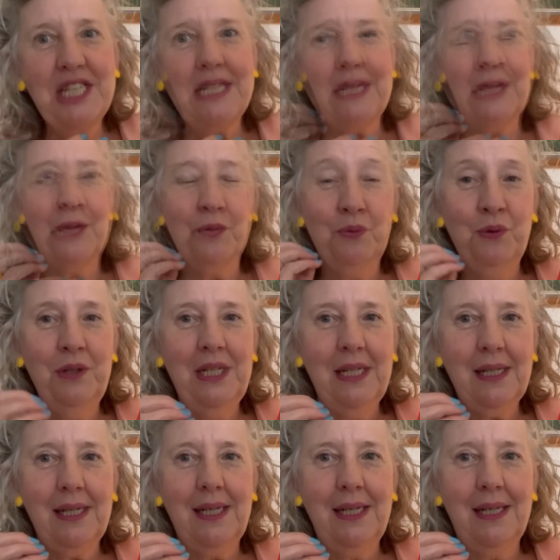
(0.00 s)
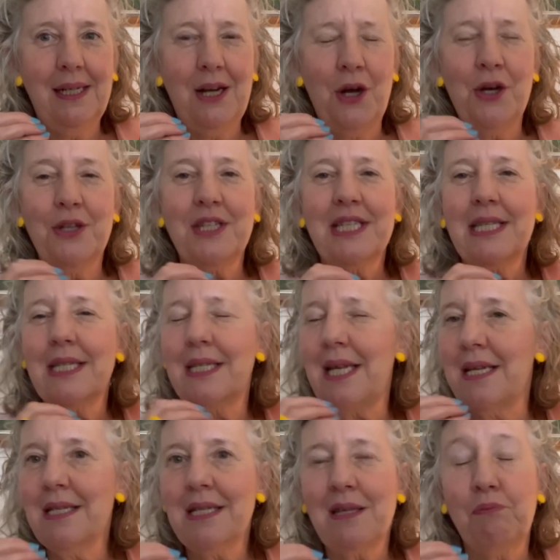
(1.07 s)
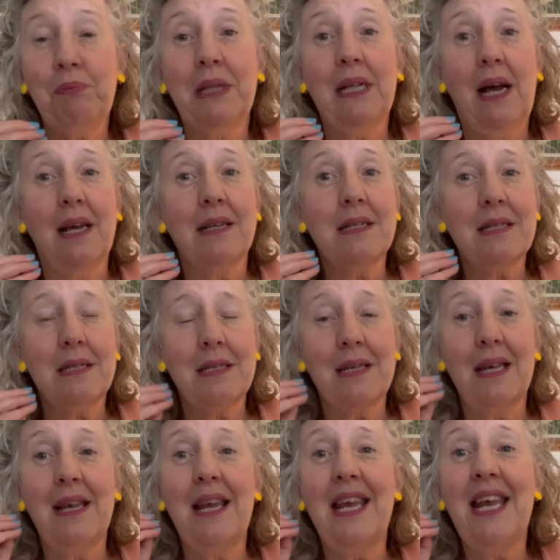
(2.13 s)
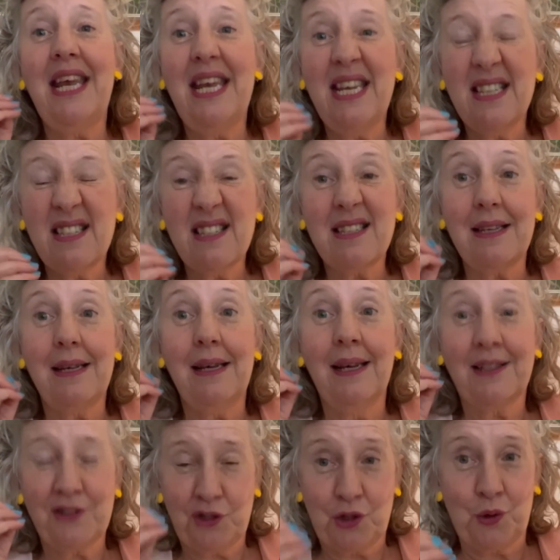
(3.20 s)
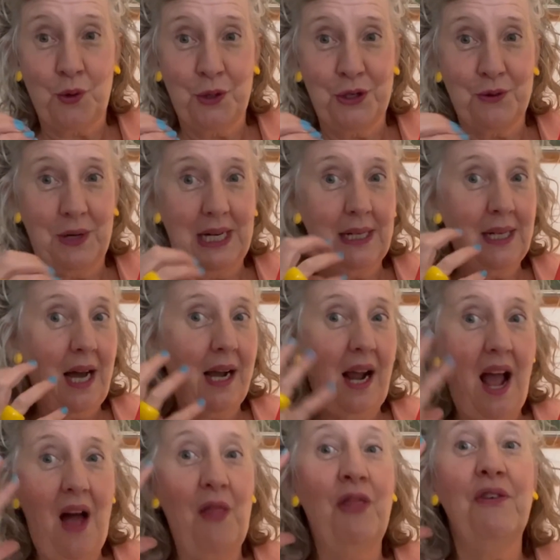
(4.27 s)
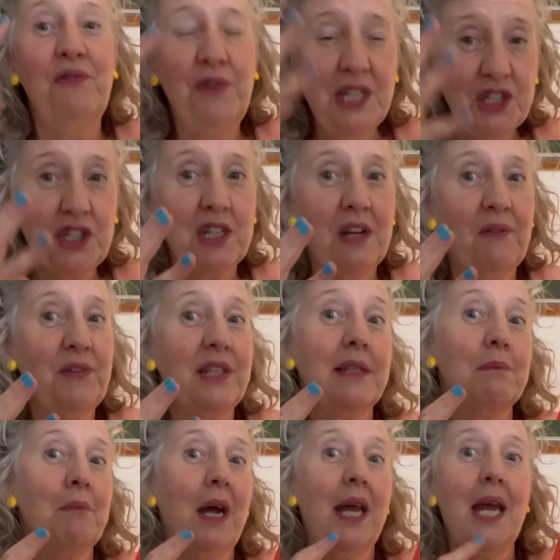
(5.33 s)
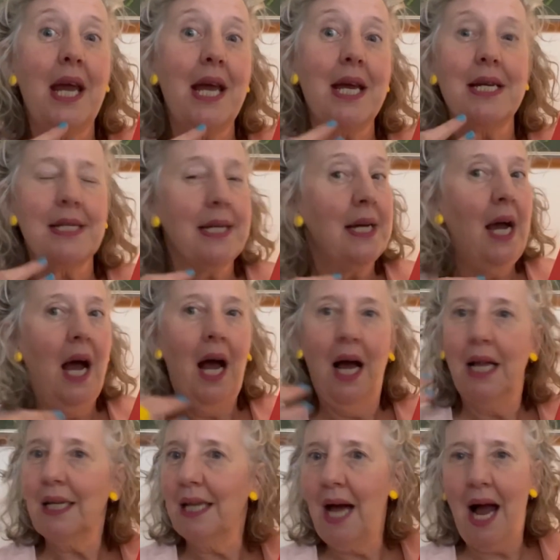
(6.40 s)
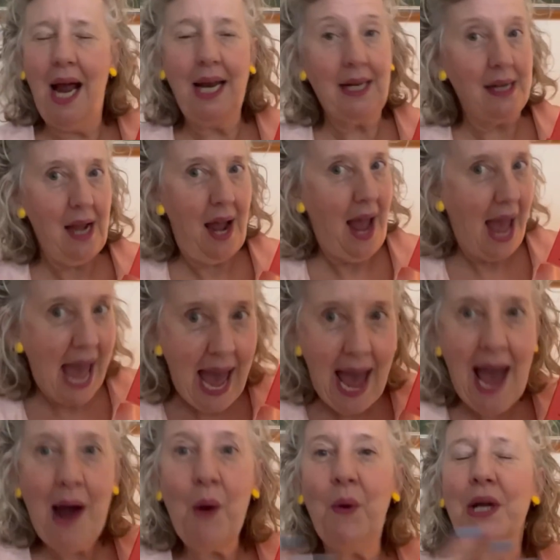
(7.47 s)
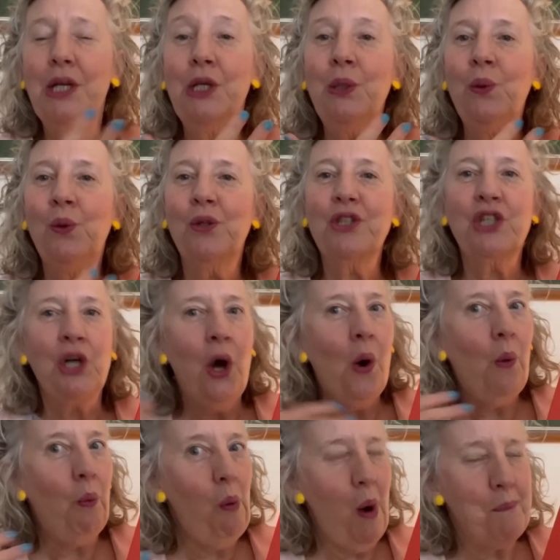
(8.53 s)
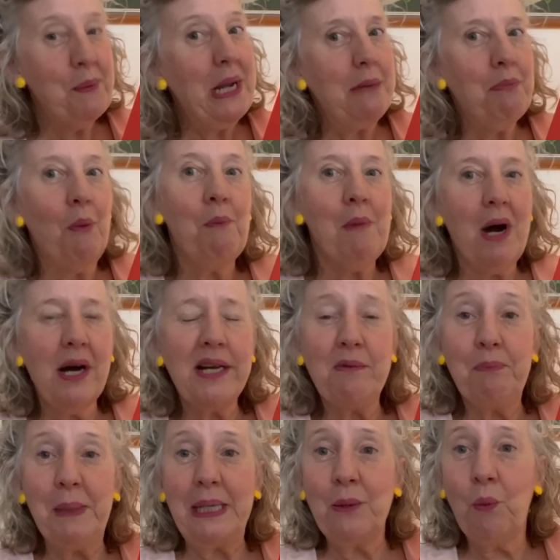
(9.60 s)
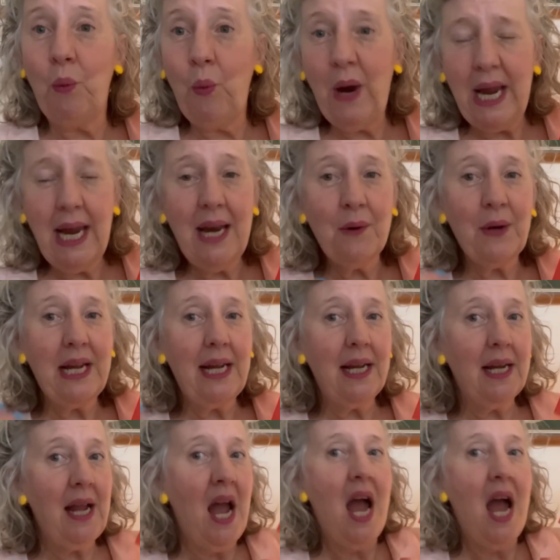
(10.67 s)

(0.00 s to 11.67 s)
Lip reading: did, really, her sense of place is extraordinary. Like the vision of it in my head, like how it looked, what people might have been wearing,